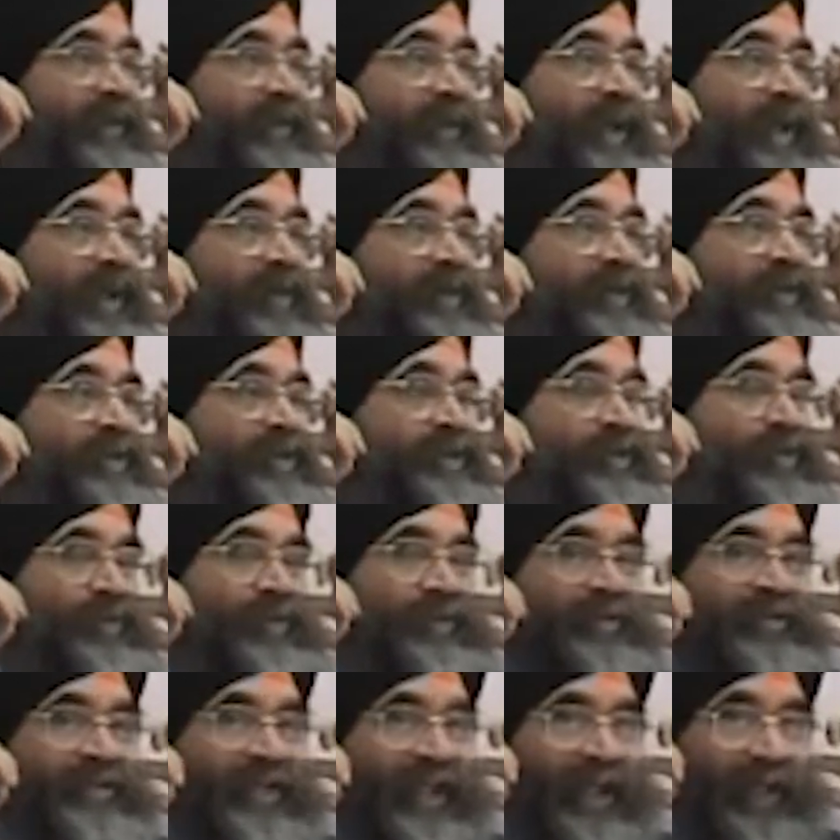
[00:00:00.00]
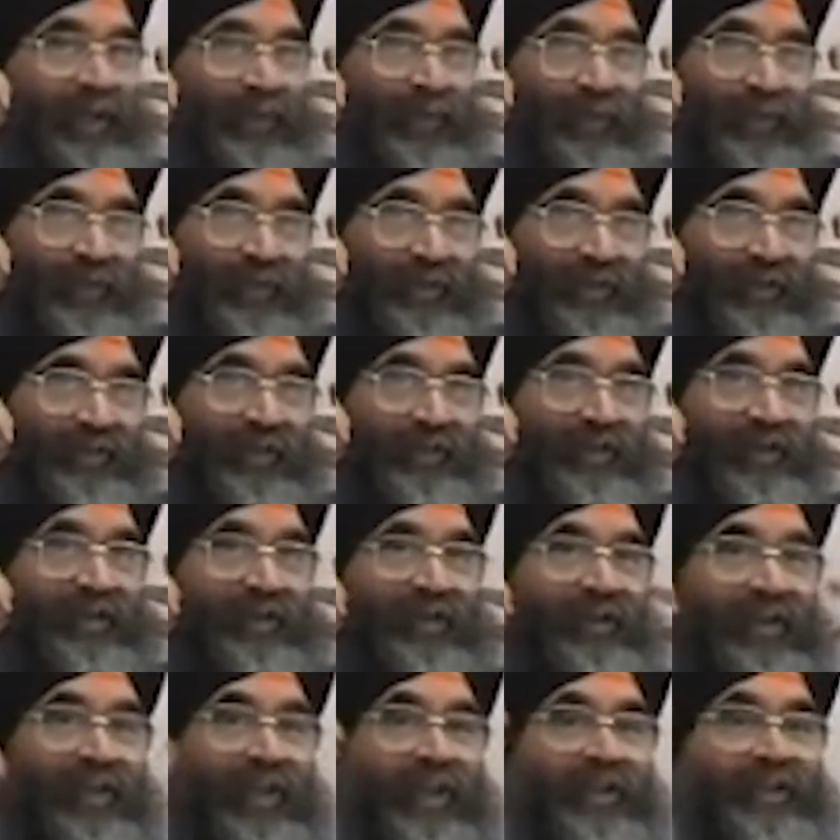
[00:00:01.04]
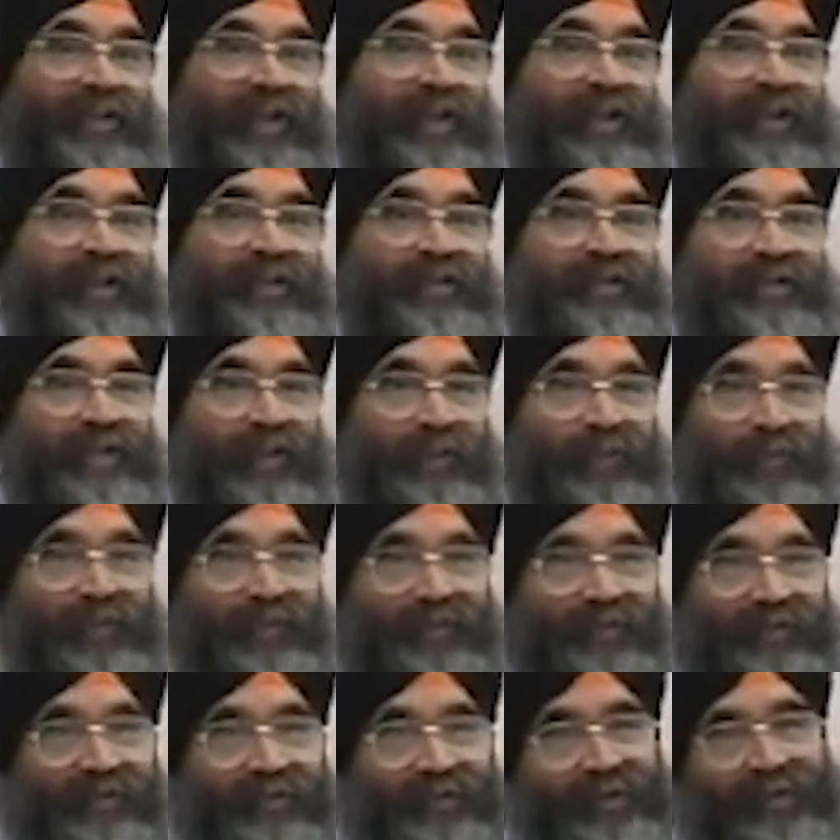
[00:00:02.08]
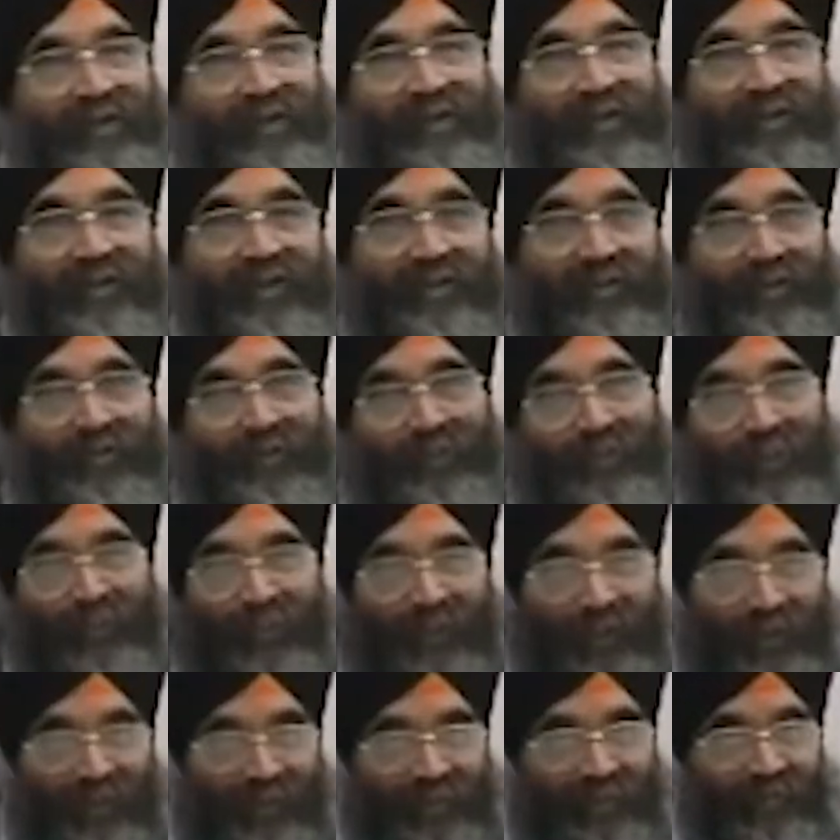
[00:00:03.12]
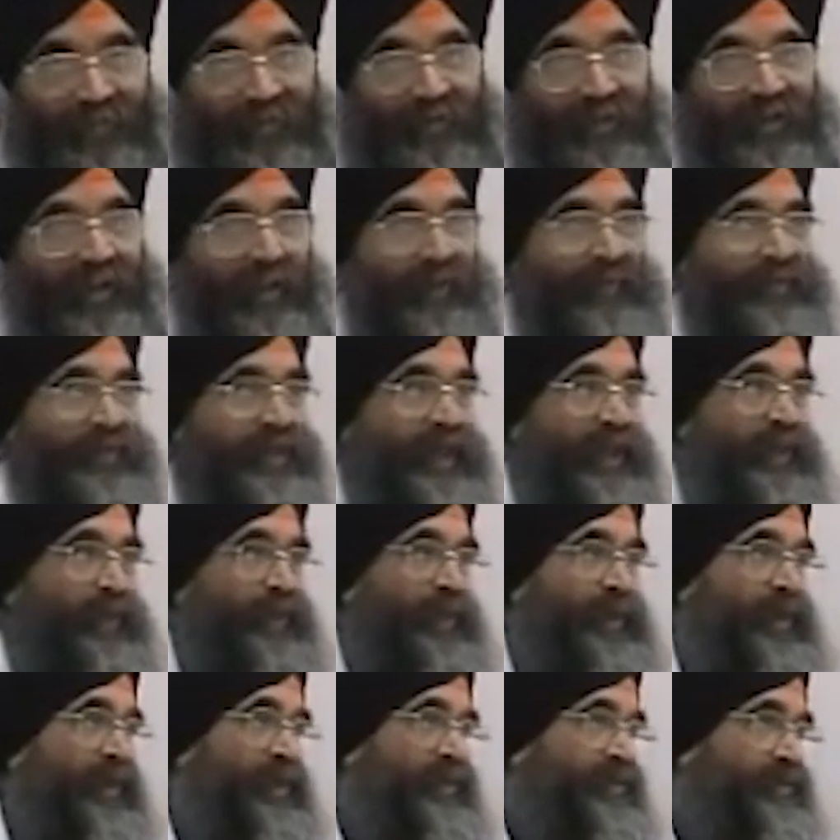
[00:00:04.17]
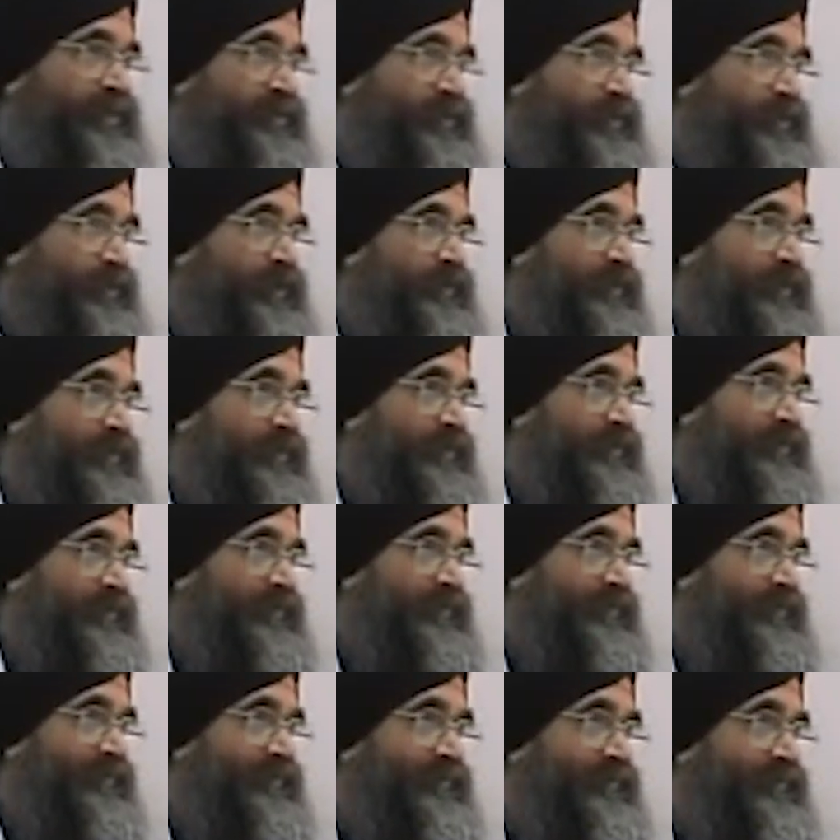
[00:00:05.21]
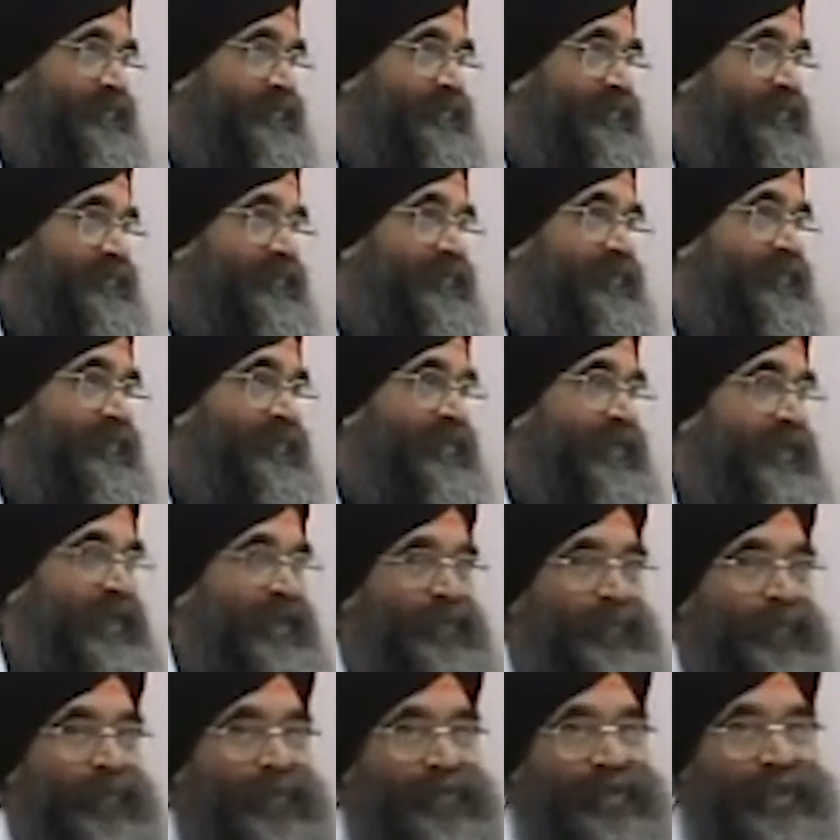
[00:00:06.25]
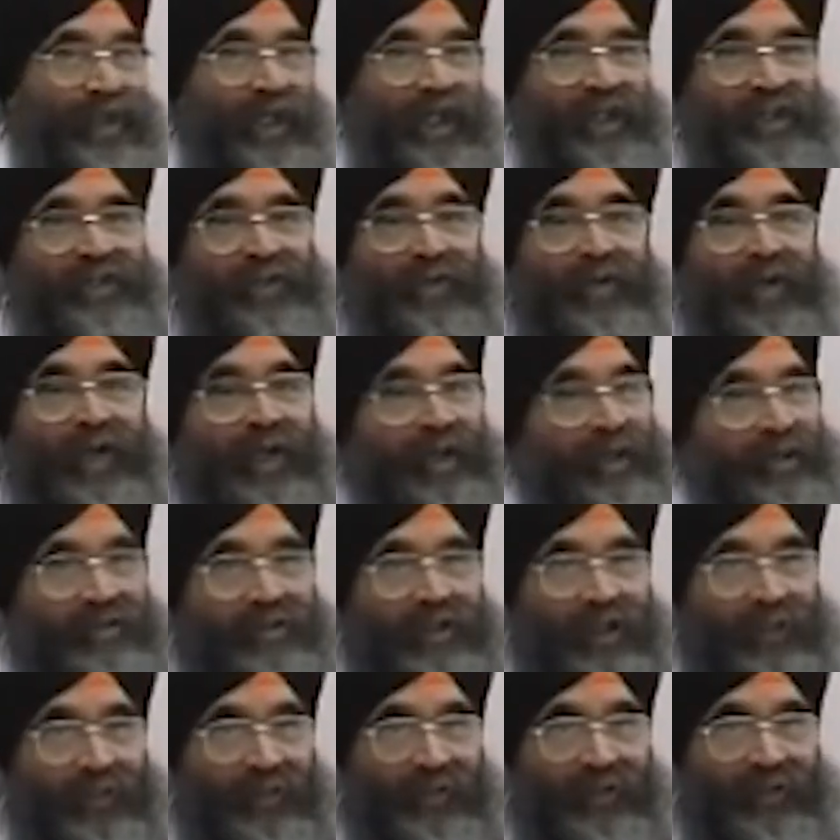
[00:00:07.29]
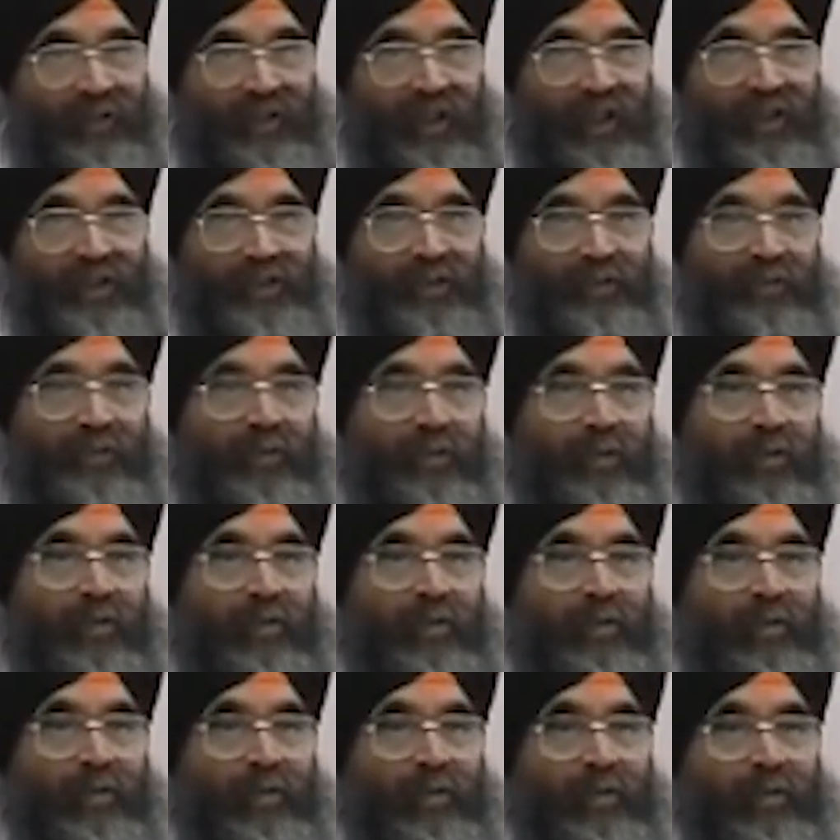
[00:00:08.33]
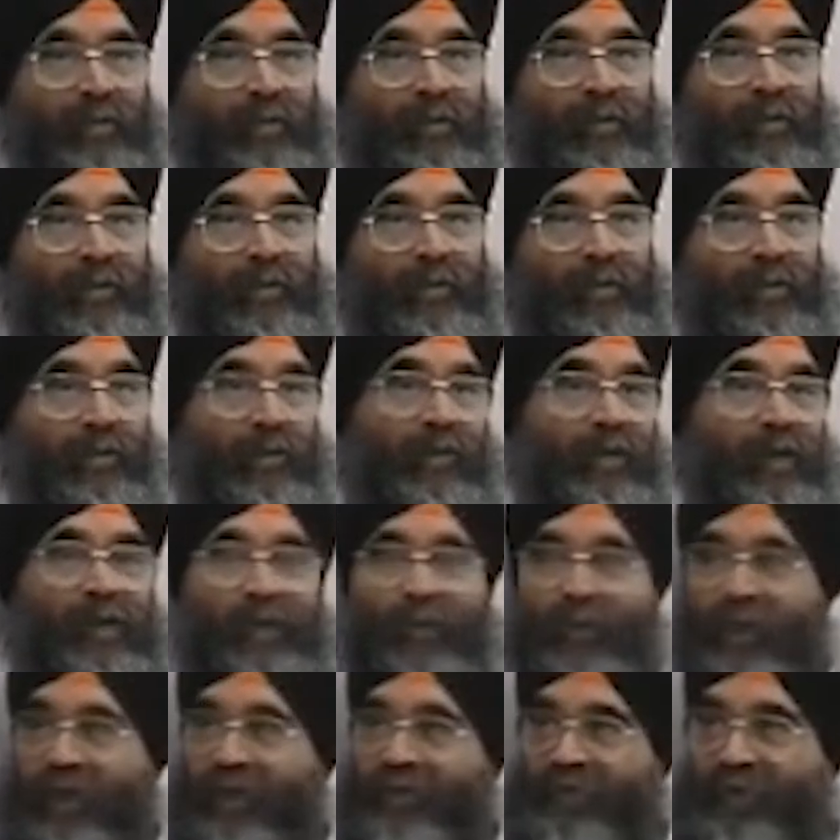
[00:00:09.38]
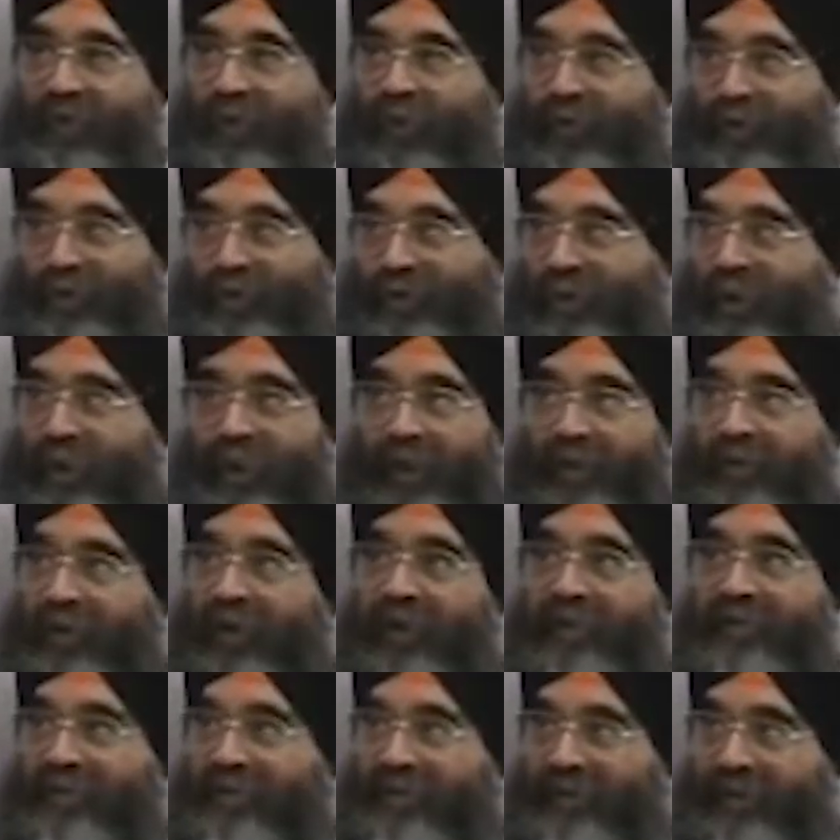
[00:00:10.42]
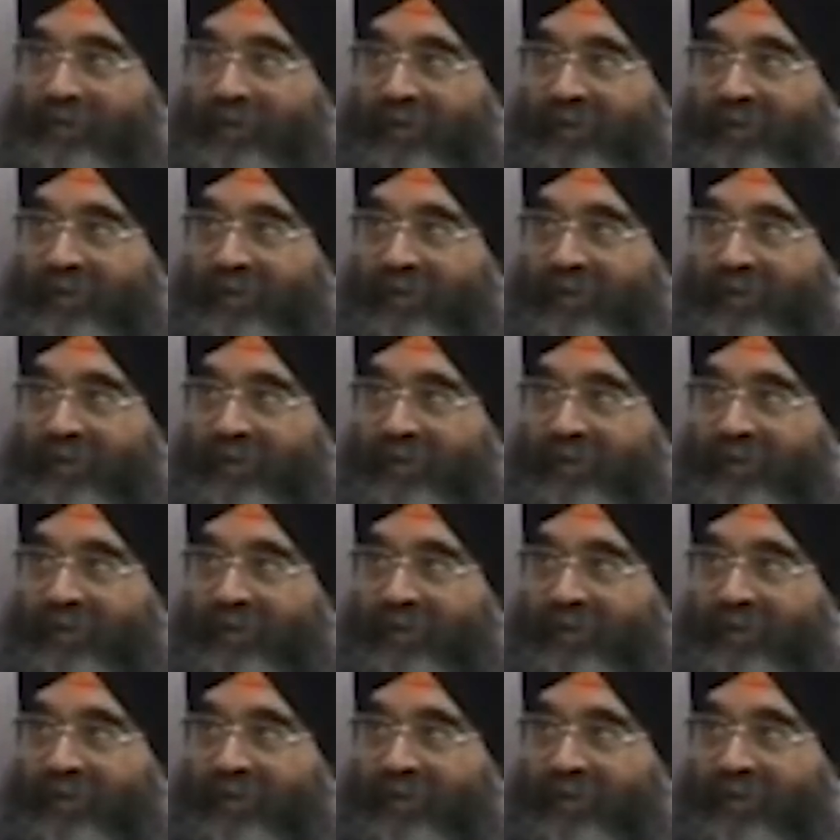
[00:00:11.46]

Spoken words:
now listen to the sound. That's Anhad Shabad. Well, that means anybody can listen to it. Unfortunately, that is not Anhad Shabad. That's just whatever noise you're going to get in your ears.